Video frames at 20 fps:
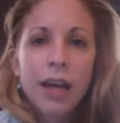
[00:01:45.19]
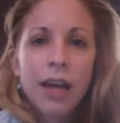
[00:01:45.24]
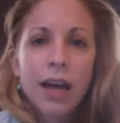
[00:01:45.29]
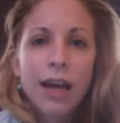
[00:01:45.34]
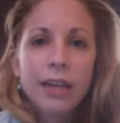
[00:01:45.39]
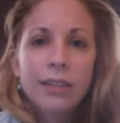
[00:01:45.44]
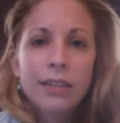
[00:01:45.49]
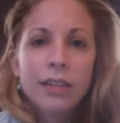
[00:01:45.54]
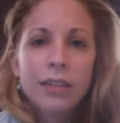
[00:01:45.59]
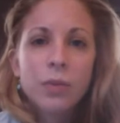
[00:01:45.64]

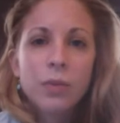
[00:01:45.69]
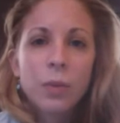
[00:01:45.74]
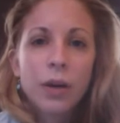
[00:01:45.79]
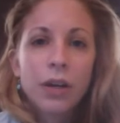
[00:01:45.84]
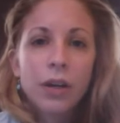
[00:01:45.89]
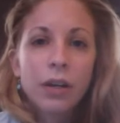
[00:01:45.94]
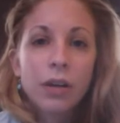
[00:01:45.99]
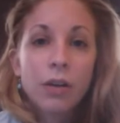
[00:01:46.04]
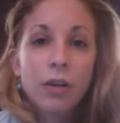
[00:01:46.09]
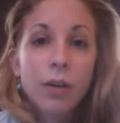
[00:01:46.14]
I didn't want
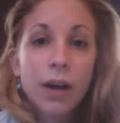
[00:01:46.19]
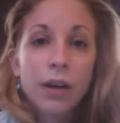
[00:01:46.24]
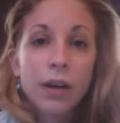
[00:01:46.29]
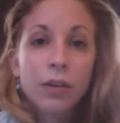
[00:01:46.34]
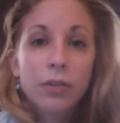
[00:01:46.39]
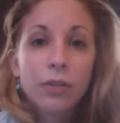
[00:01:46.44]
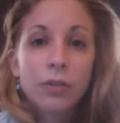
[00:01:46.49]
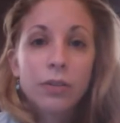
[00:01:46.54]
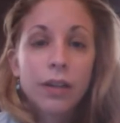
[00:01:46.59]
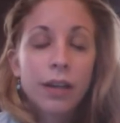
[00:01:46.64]
to go
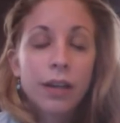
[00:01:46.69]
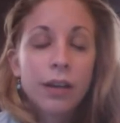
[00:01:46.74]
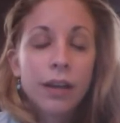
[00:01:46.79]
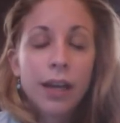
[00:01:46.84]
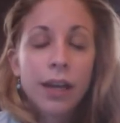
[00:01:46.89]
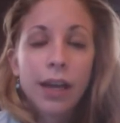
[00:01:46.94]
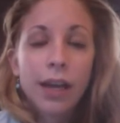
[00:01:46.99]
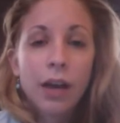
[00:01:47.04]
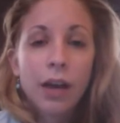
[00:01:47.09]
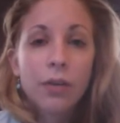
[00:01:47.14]
out and
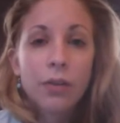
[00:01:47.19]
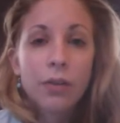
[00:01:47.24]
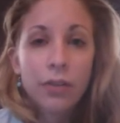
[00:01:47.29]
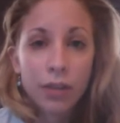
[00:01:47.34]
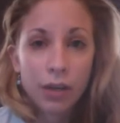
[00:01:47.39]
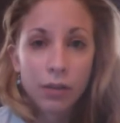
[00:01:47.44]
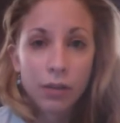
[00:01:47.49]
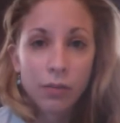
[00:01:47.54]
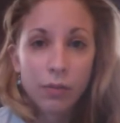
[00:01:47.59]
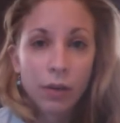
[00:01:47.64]
hang out with
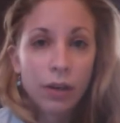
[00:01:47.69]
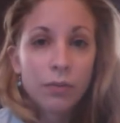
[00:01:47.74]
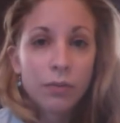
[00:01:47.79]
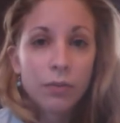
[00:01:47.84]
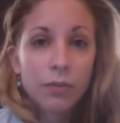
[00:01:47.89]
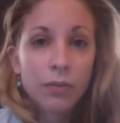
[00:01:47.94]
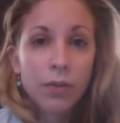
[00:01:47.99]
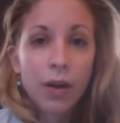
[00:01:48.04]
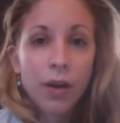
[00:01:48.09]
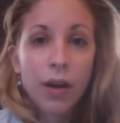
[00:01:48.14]

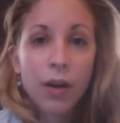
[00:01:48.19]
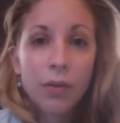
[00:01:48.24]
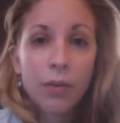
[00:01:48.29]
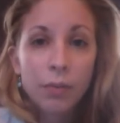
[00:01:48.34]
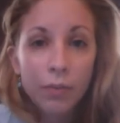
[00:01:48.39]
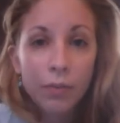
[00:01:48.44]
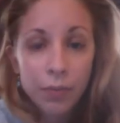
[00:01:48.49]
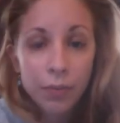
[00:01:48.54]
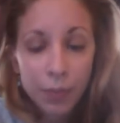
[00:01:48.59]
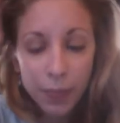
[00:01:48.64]
anyone
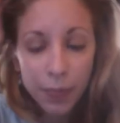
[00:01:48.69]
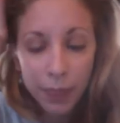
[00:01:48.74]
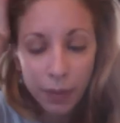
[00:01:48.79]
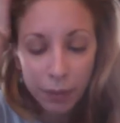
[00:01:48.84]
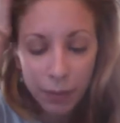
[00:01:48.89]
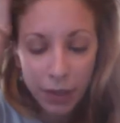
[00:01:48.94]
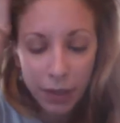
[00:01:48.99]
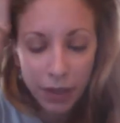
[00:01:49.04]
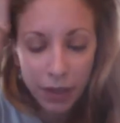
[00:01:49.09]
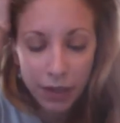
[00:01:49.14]

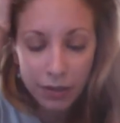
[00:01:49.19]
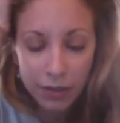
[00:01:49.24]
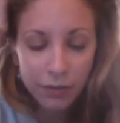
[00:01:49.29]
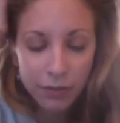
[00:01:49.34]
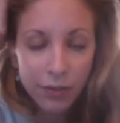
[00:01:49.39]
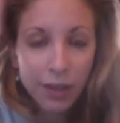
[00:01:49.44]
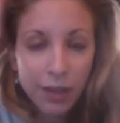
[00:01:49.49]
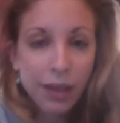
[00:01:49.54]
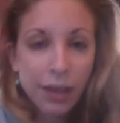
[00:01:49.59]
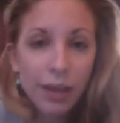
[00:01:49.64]
because
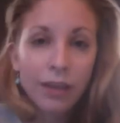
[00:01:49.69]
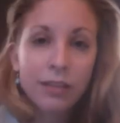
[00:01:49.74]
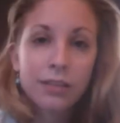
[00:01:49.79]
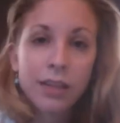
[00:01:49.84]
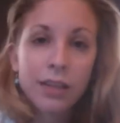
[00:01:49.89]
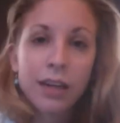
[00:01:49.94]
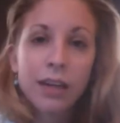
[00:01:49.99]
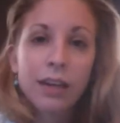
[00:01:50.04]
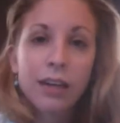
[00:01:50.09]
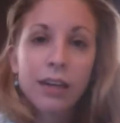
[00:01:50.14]
of the
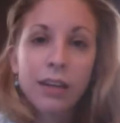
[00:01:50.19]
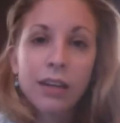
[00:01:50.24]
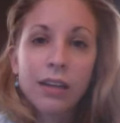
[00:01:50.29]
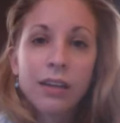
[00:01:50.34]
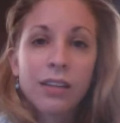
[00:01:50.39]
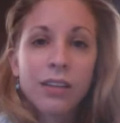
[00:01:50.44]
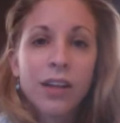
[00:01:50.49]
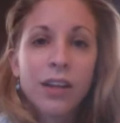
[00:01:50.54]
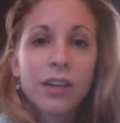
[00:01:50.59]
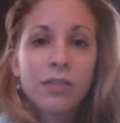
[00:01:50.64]
anxiety.
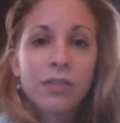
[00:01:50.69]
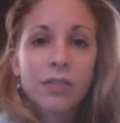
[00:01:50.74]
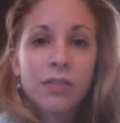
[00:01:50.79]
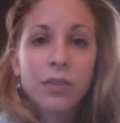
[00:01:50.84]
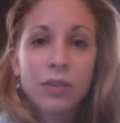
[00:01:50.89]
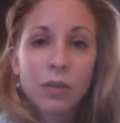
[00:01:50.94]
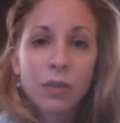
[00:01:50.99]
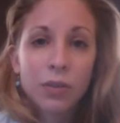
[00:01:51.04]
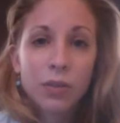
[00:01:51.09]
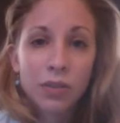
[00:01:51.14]
A lot of it
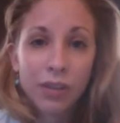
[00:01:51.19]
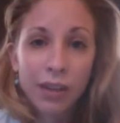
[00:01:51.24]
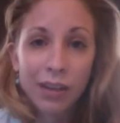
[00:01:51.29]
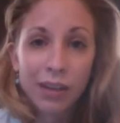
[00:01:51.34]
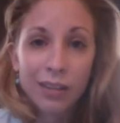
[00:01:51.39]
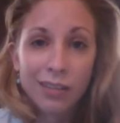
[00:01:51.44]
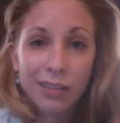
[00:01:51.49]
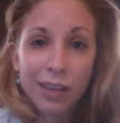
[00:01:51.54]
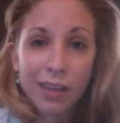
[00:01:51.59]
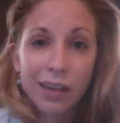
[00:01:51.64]
was social
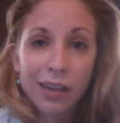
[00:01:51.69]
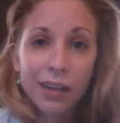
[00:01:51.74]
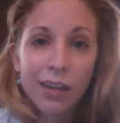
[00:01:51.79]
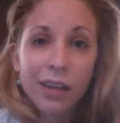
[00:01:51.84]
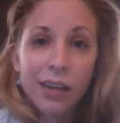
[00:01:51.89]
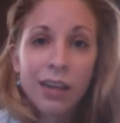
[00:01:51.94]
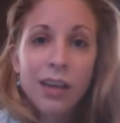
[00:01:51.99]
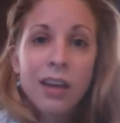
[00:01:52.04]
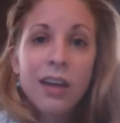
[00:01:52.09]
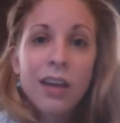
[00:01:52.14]
anxiety.